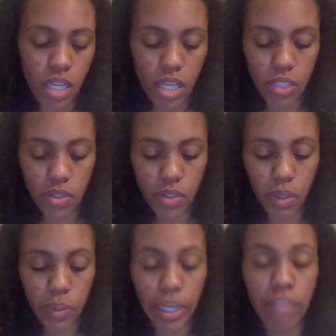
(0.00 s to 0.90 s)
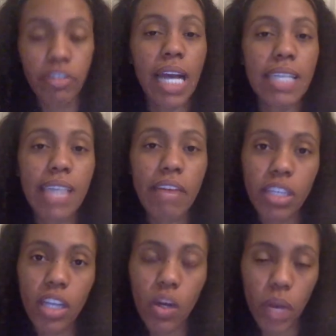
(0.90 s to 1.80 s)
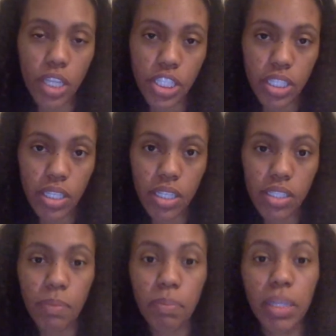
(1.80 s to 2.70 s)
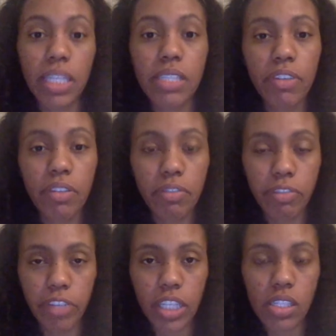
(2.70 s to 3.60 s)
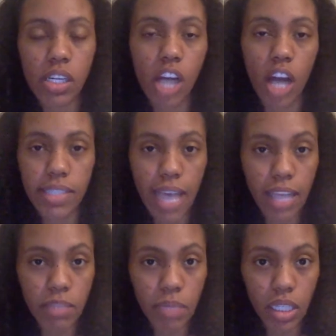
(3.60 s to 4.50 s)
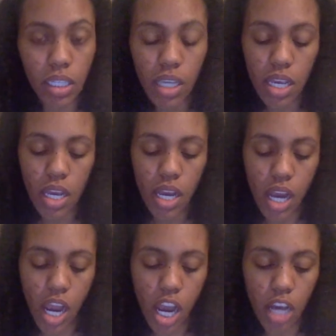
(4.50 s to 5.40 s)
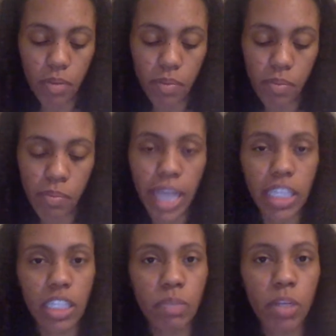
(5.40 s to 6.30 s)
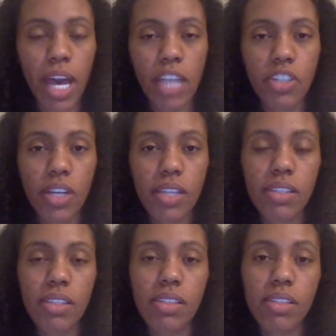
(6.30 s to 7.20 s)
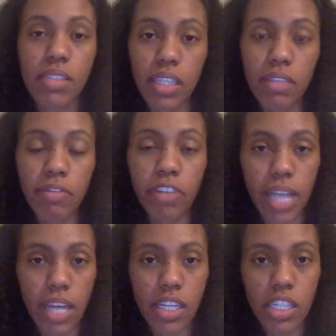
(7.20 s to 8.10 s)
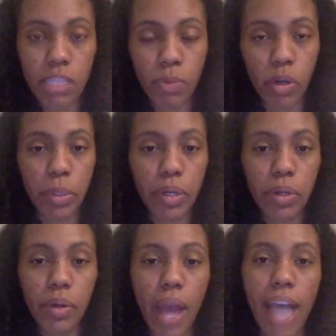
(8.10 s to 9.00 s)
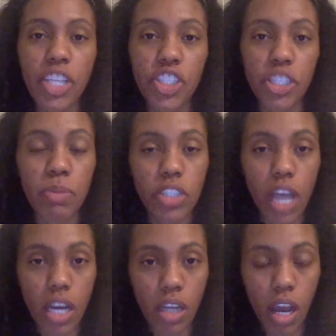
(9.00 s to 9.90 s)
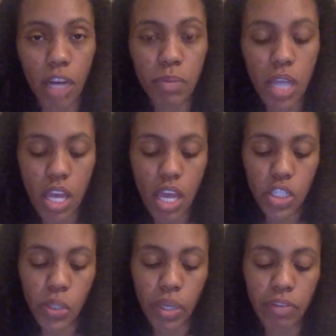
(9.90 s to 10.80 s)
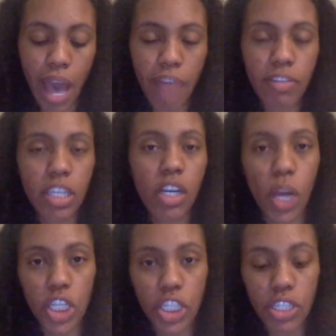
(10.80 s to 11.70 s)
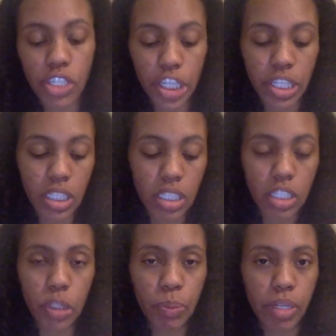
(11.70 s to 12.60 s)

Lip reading: So if you guys have any questions, please feel free to contact me. My email address is cfernandezpomo@gmail.com. So if you have any questions or you need a little bit of